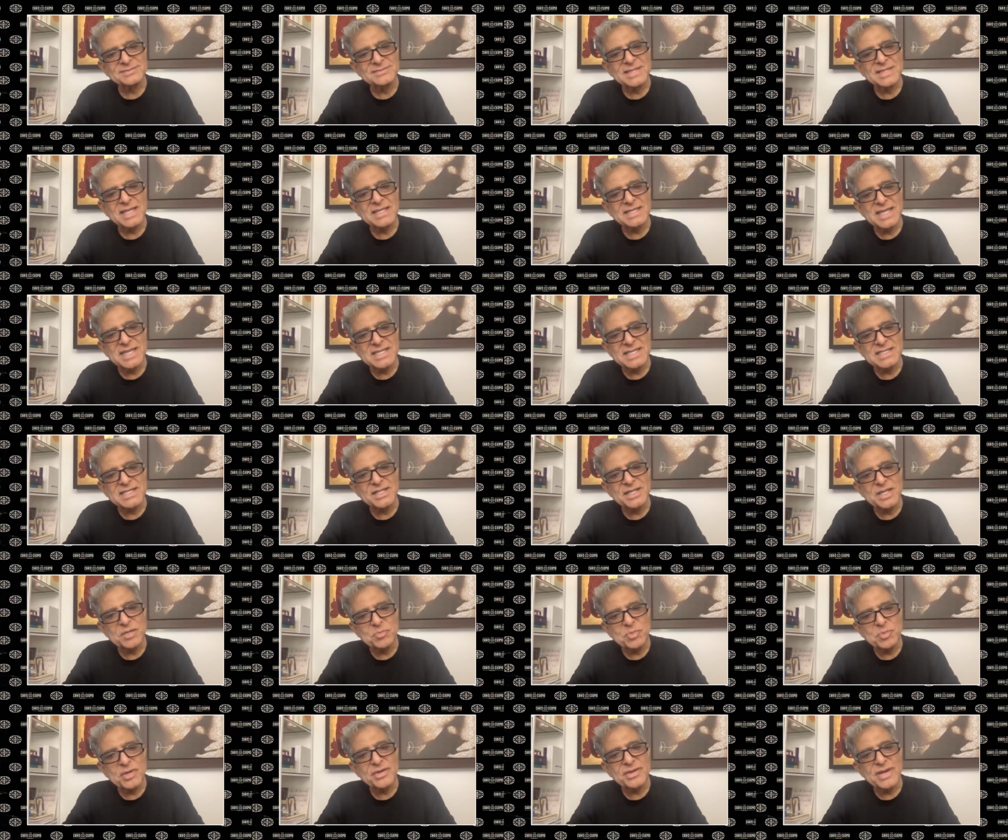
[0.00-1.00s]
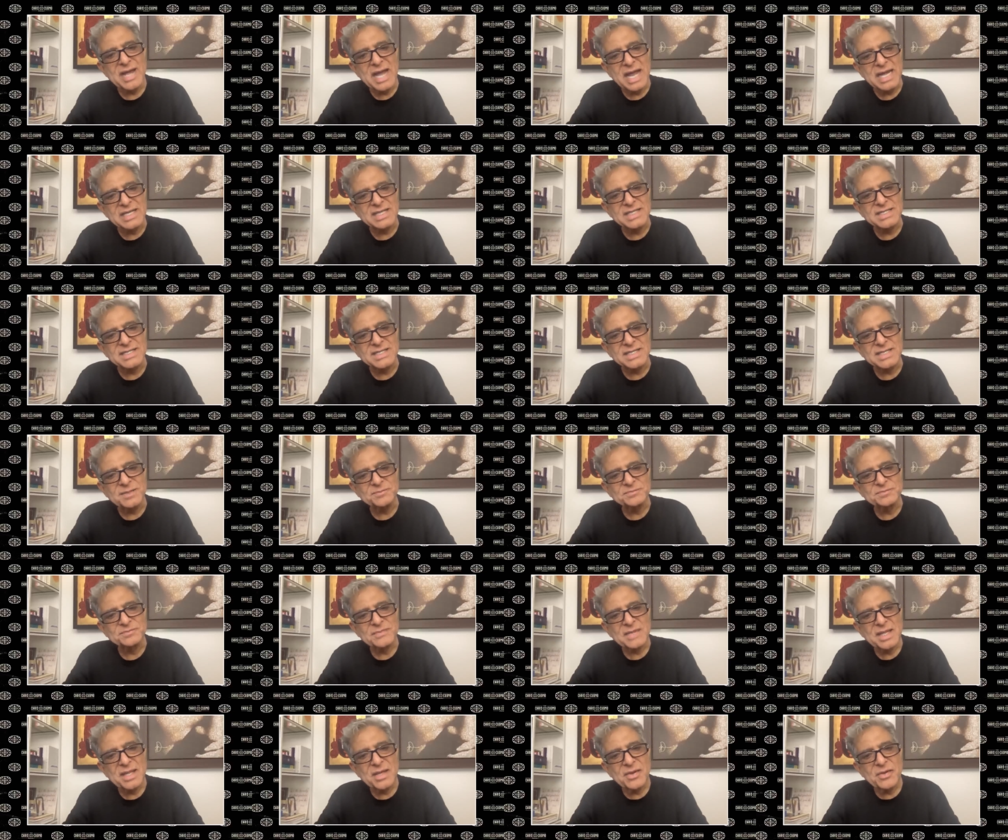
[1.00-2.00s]
that there's a deeper reality
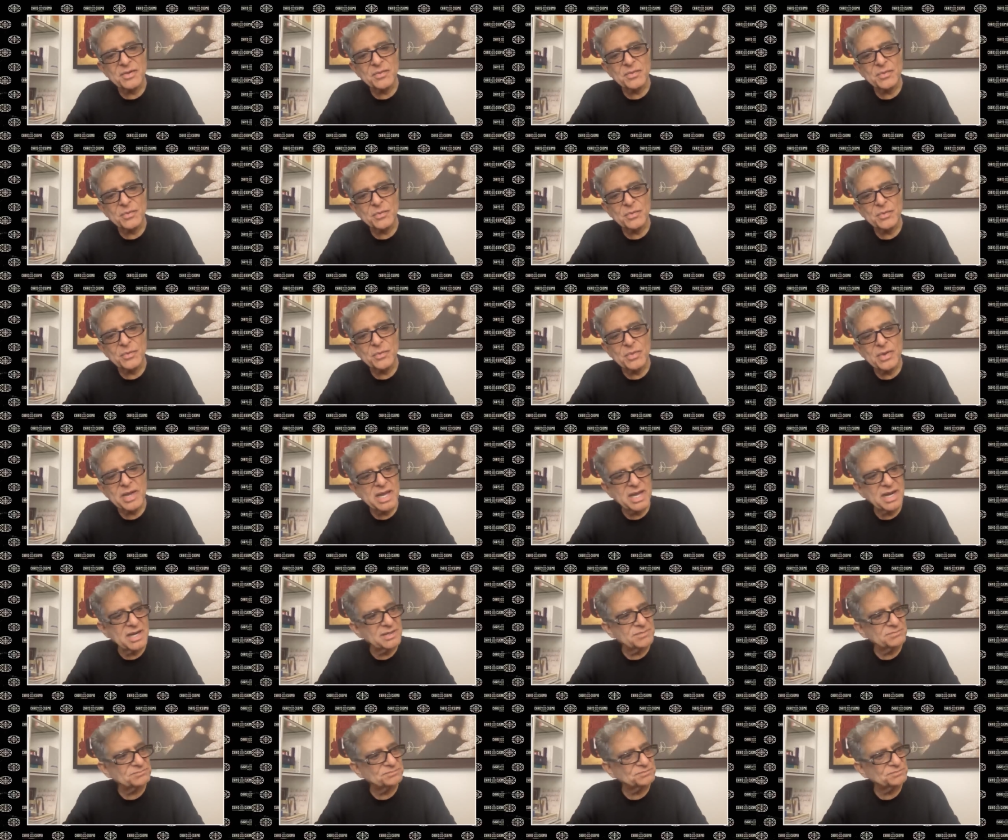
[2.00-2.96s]
where